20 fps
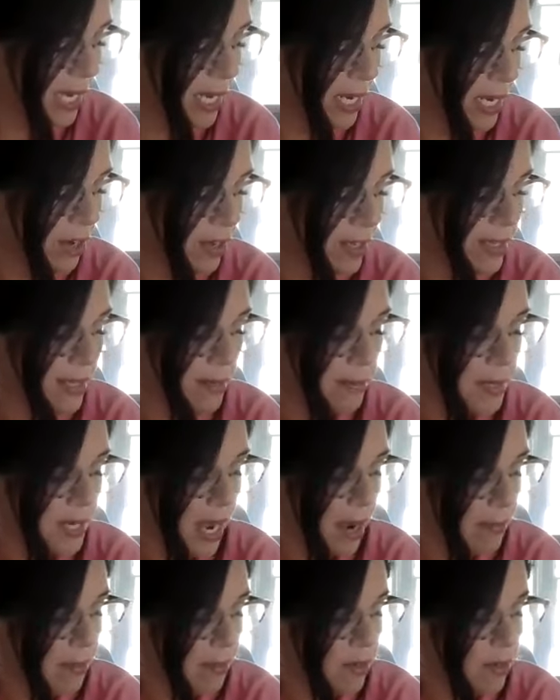beginning on
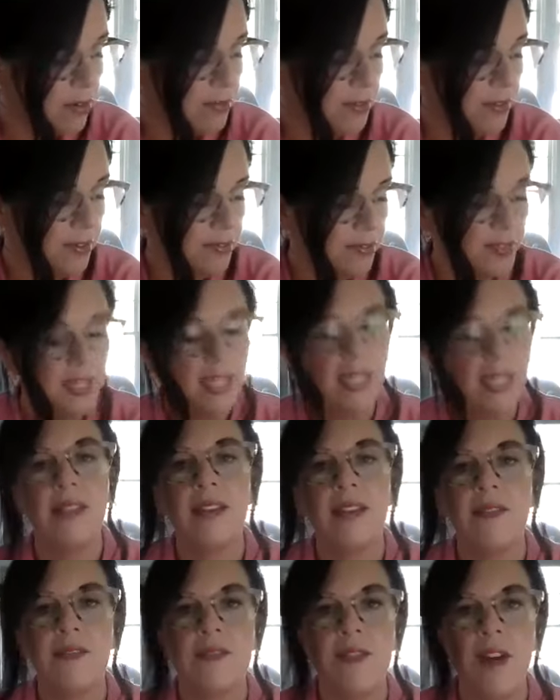September 15th
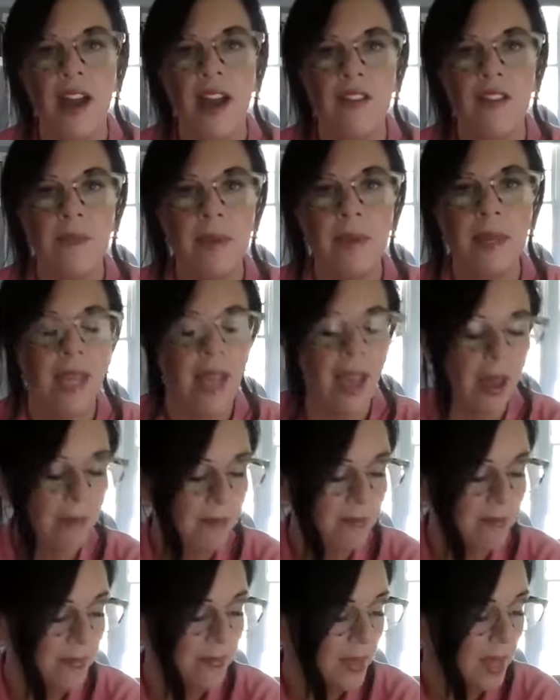at 5
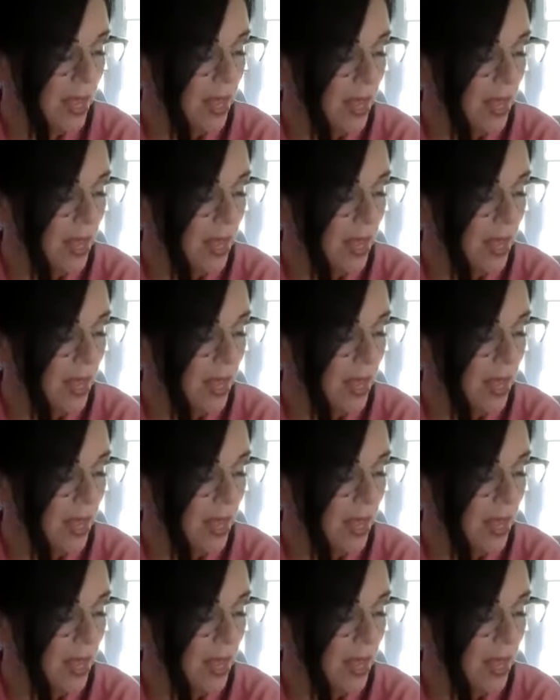p.m.